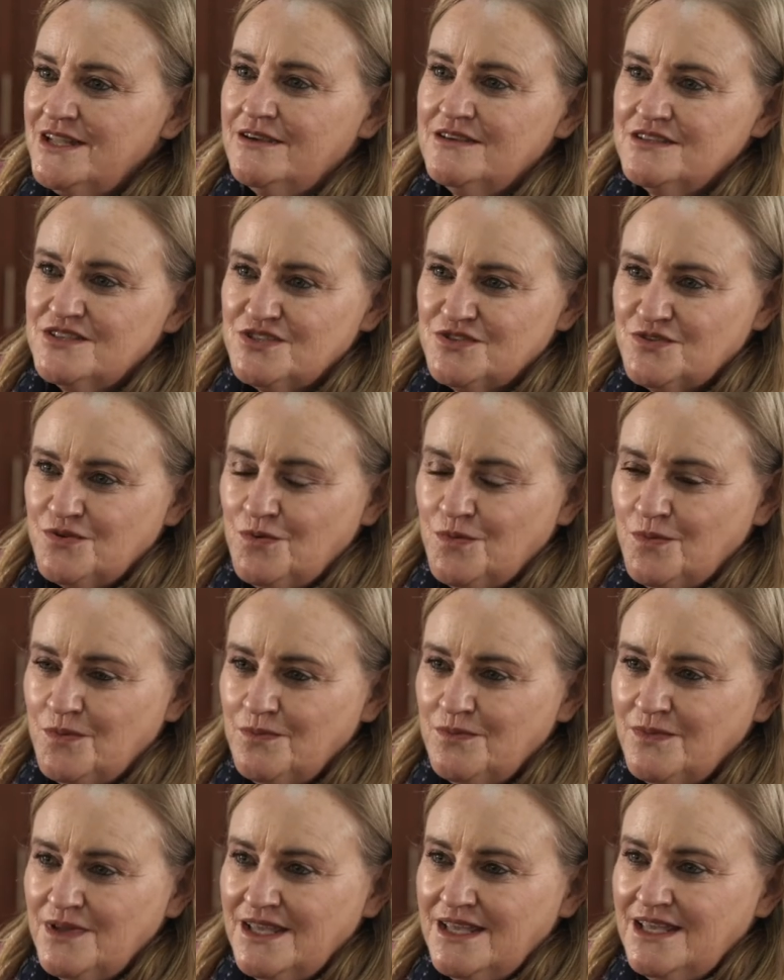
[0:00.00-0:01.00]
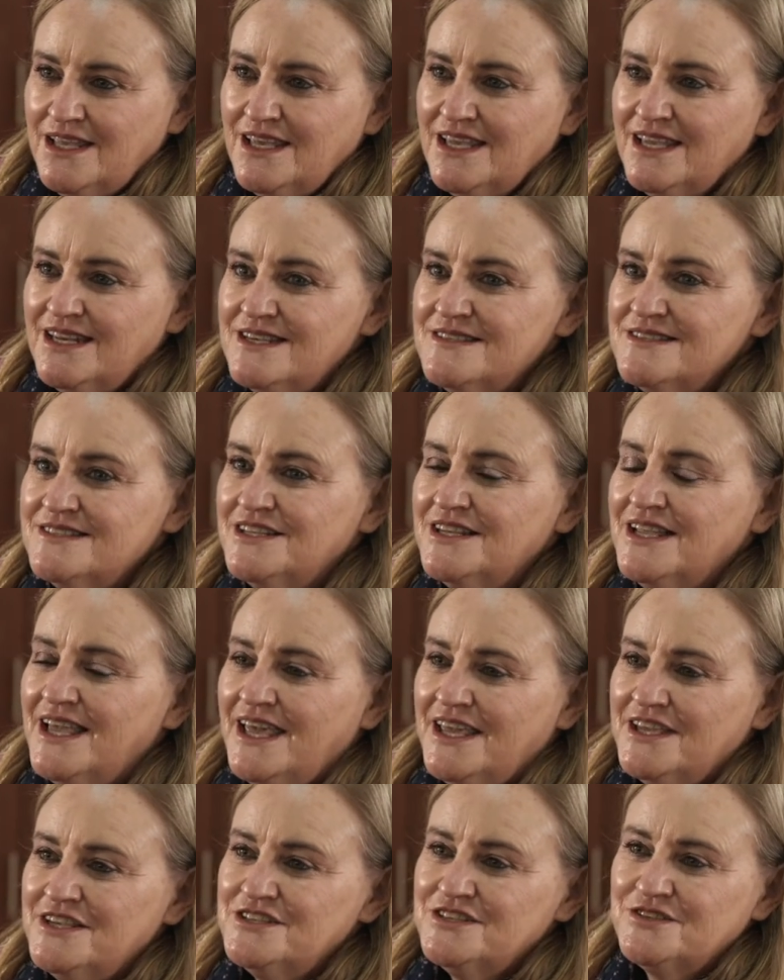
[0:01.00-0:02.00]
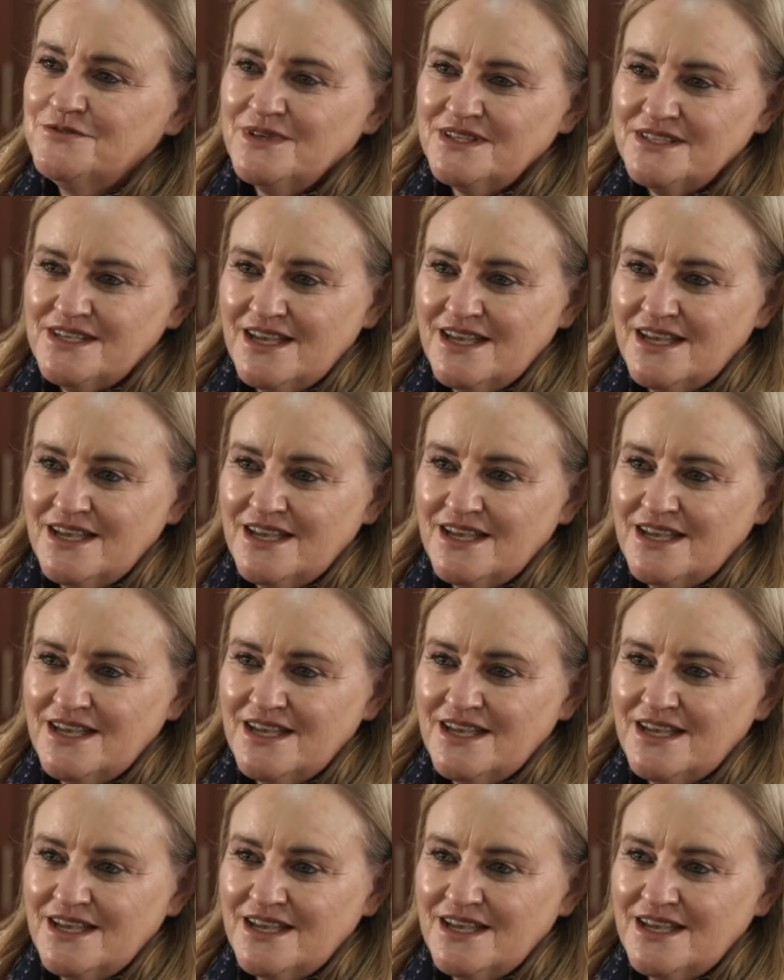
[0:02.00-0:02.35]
like a storm. It has engaged with